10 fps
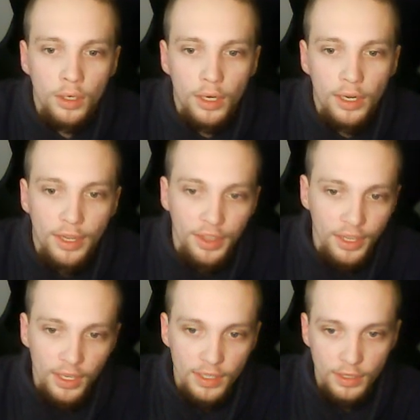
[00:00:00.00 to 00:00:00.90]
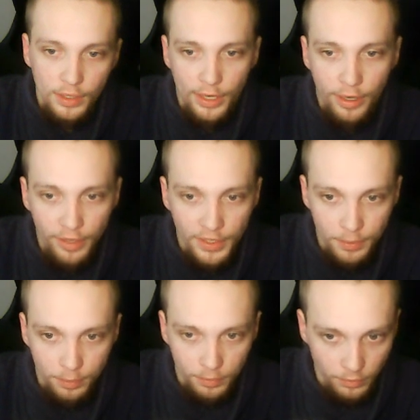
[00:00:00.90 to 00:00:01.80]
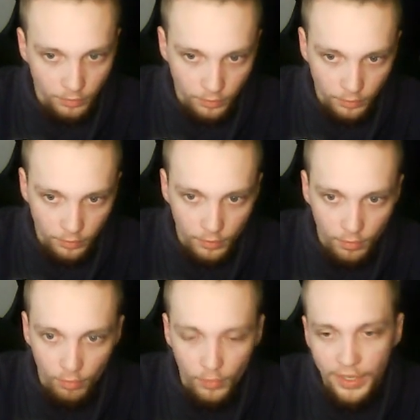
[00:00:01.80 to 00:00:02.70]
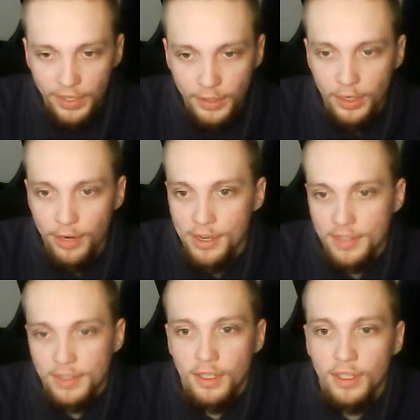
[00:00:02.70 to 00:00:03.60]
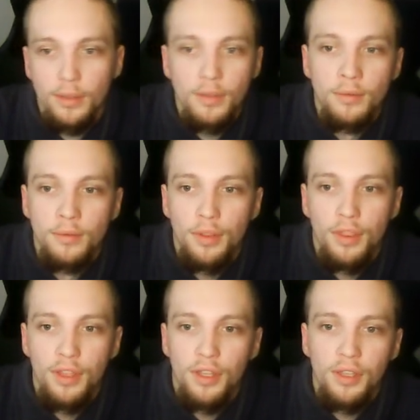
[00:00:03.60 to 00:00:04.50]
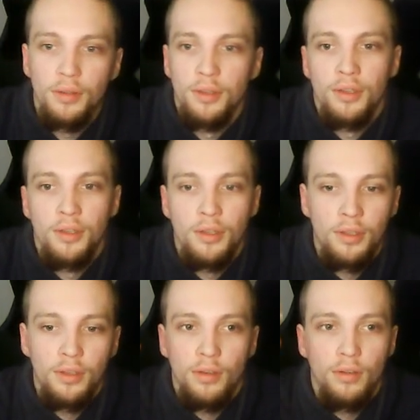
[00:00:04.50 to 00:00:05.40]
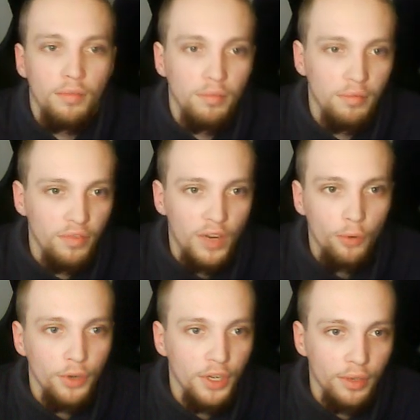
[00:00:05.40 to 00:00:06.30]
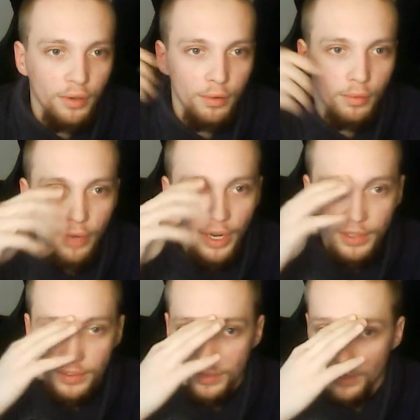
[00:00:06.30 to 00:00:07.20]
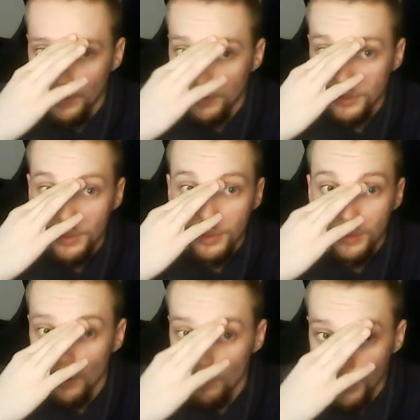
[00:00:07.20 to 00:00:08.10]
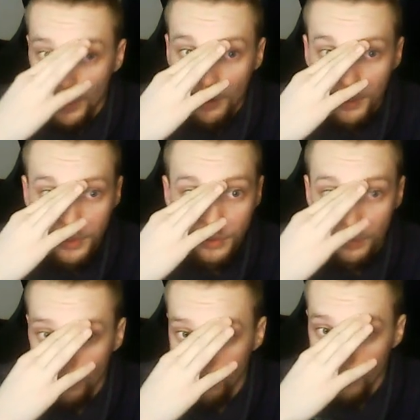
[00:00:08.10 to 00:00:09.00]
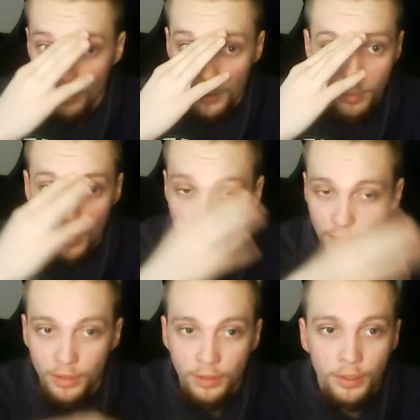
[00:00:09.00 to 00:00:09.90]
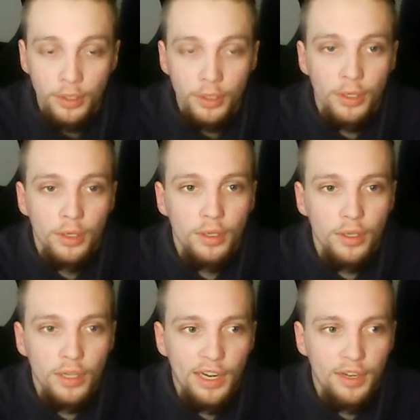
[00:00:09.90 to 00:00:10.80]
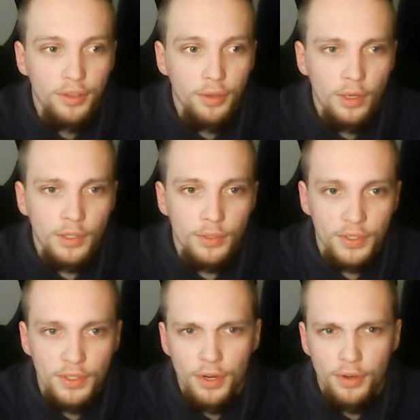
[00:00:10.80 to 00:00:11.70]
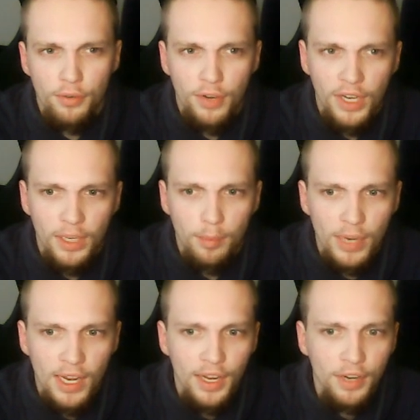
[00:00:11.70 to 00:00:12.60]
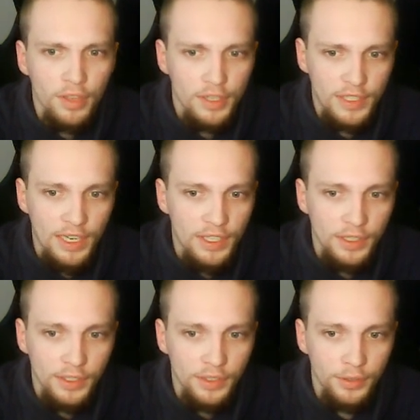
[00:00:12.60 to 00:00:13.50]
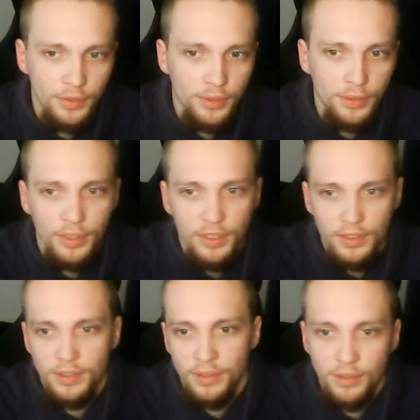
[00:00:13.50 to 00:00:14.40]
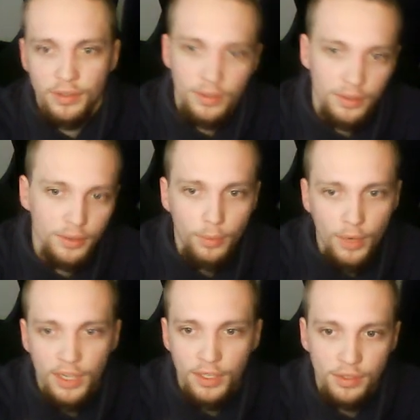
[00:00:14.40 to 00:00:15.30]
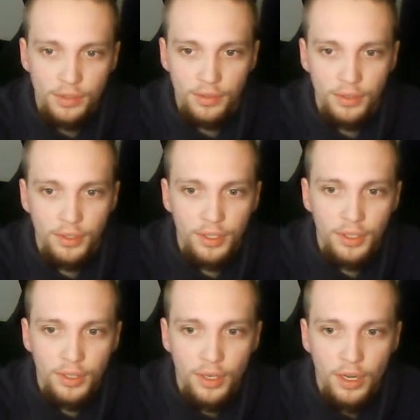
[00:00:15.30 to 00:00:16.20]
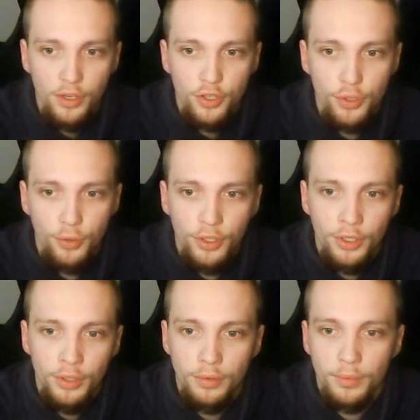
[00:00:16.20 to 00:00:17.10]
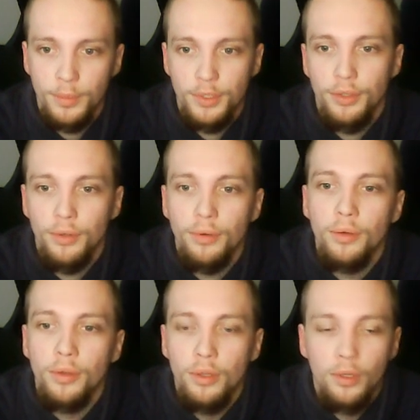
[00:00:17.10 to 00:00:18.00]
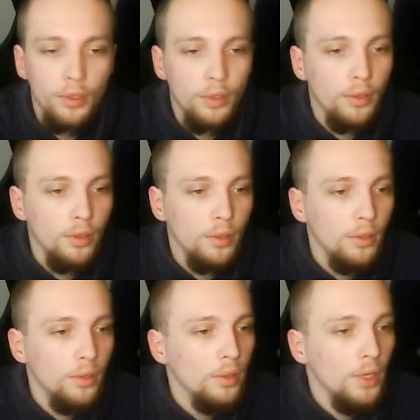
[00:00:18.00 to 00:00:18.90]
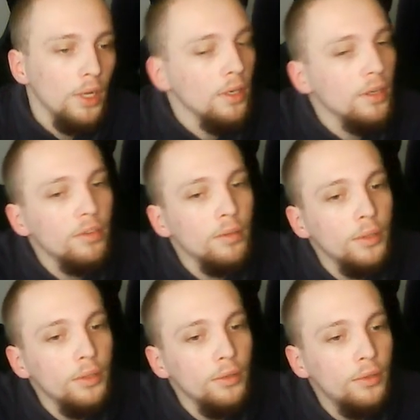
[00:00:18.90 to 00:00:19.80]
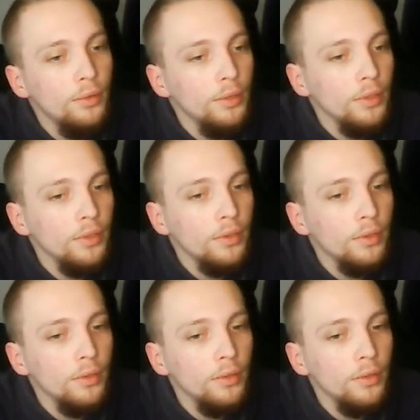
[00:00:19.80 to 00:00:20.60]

And then lastly, Eres. Yeah, Eres are like the founding race, and there's not that many characters for them either. And also not really implied that they're sentient, so that's quite unsure. So, how long have I been doing this?